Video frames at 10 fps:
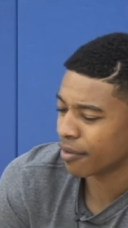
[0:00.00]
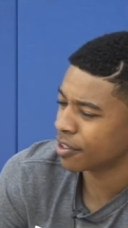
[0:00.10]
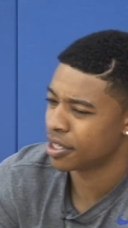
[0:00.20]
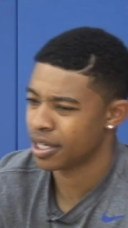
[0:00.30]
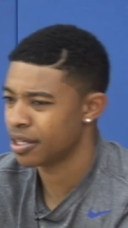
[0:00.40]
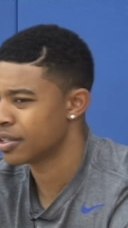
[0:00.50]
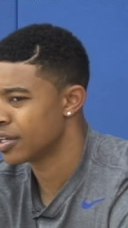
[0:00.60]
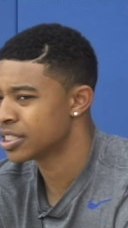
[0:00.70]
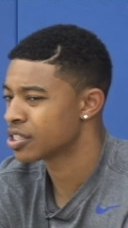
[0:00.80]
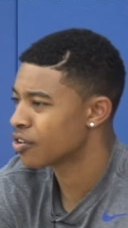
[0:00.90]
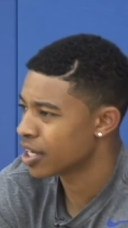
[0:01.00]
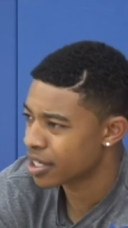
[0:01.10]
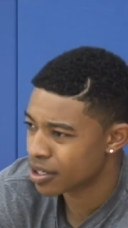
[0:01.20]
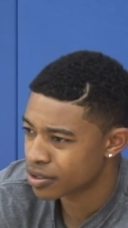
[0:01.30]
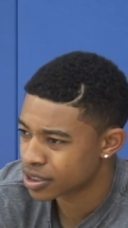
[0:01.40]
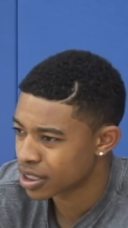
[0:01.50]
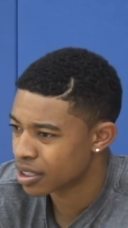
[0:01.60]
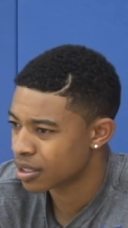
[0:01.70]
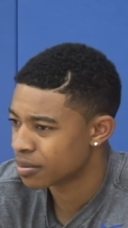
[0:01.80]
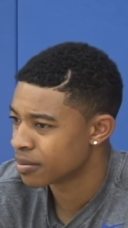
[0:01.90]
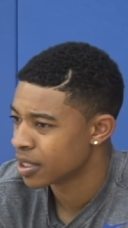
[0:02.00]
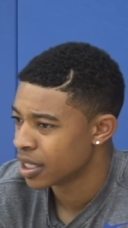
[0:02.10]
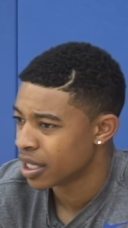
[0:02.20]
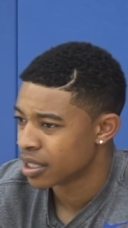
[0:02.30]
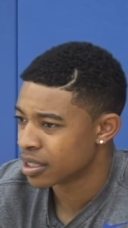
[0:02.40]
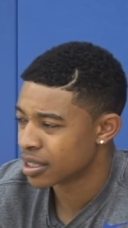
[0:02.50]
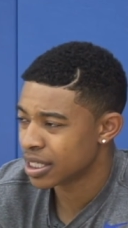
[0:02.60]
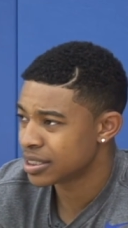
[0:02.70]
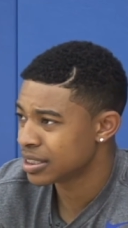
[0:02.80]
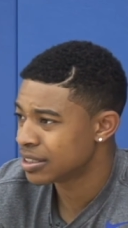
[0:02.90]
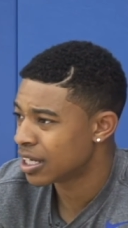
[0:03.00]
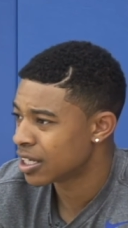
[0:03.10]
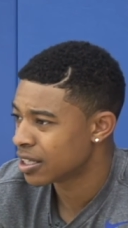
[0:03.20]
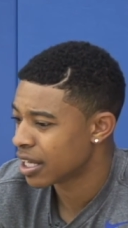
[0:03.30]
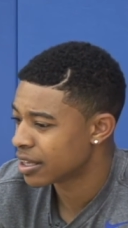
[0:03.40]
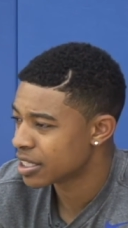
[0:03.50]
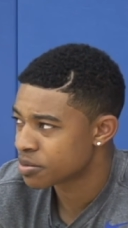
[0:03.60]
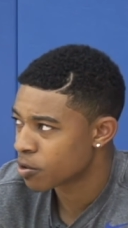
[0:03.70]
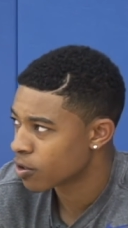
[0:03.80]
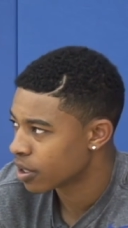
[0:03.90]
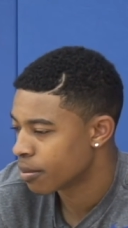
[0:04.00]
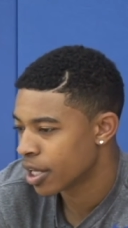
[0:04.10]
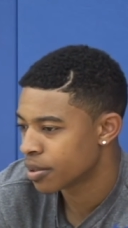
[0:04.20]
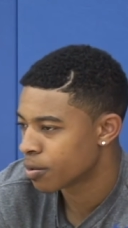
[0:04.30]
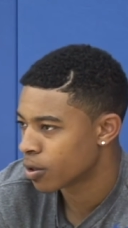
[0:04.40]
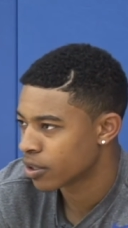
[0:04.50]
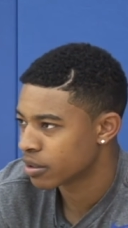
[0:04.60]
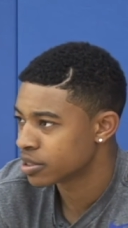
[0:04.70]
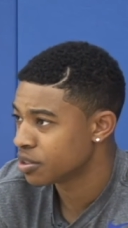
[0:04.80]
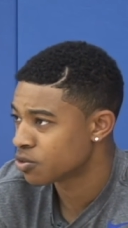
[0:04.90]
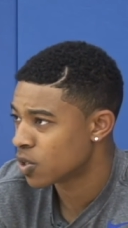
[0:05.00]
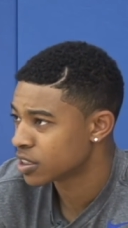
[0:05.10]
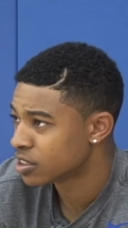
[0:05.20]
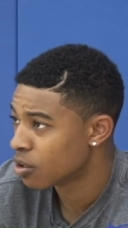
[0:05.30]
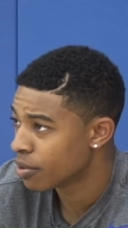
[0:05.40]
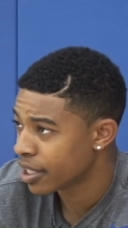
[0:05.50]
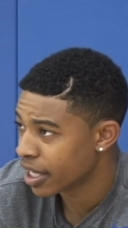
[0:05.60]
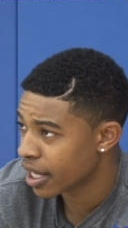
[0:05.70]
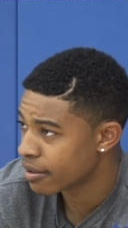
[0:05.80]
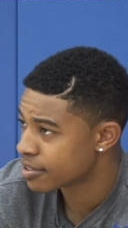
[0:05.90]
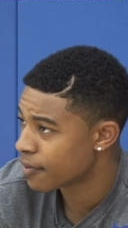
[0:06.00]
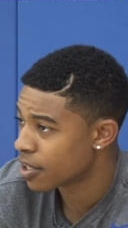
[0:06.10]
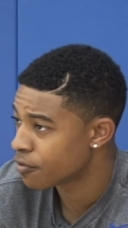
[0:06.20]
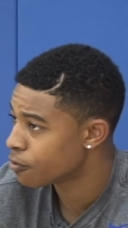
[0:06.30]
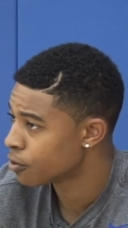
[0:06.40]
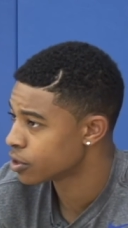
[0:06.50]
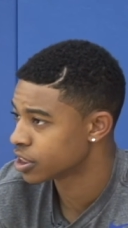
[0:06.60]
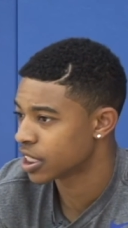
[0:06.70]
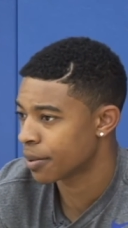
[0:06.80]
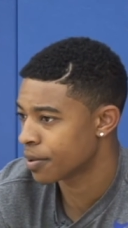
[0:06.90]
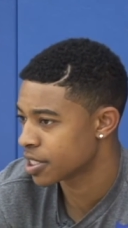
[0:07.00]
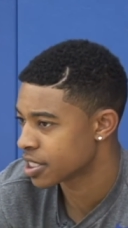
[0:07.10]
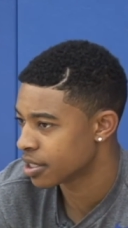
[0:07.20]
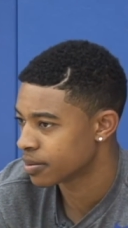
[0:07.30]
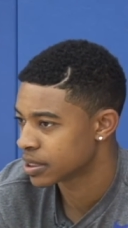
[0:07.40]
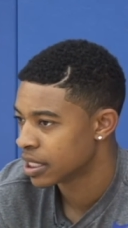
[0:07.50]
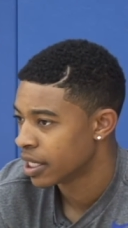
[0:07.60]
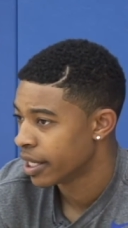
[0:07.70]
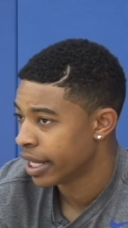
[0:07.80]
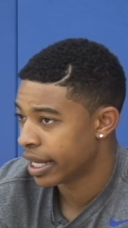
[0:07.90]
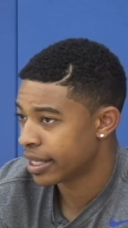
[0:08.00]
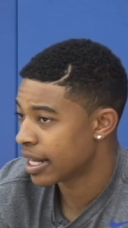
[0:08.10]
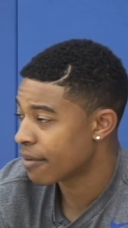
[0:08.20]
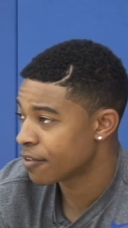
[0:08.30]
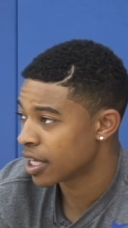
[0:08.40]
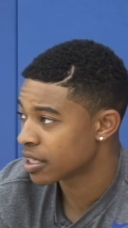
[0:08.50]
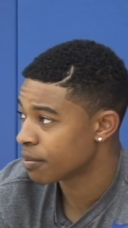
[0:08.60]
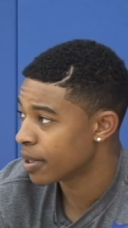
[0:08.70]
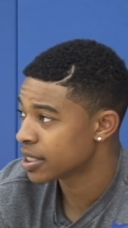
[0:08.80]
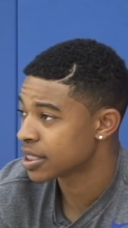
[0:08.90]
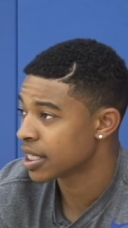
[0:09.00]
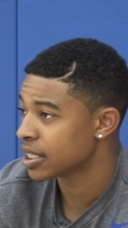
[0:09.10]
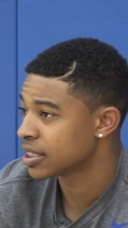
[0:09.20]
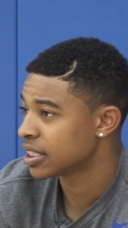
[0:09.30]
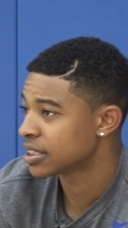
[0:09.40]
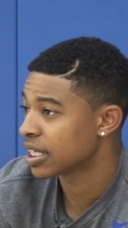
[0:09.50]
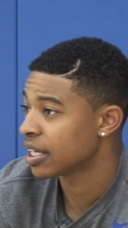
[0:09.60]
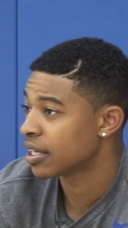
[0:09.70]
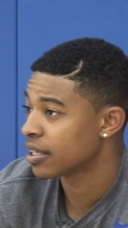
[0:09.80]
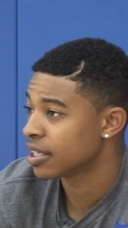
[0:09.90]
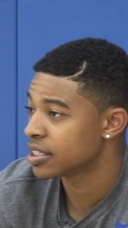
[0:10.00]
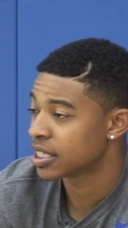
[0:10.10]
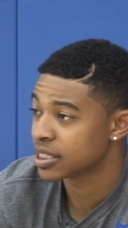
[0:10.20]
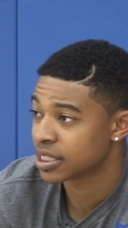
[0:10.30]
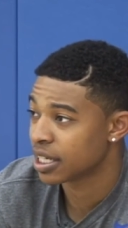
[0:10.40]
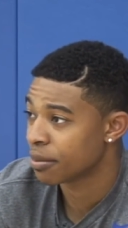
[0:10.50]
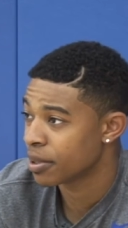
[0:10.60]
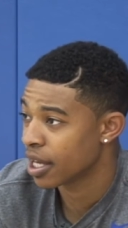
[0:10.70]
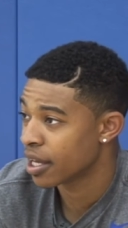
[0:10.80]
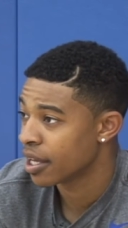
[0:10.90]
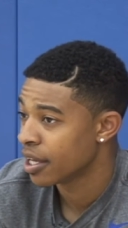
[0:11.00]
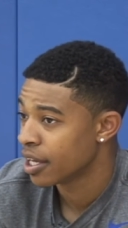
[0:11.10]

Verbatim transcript: Uh, everything. You know, he's a great coach. Um, the things he's done at this program, other programs, he won so many games, Final Fours, championships, and then I feel like the best thing is he's sending these kids to the NBA.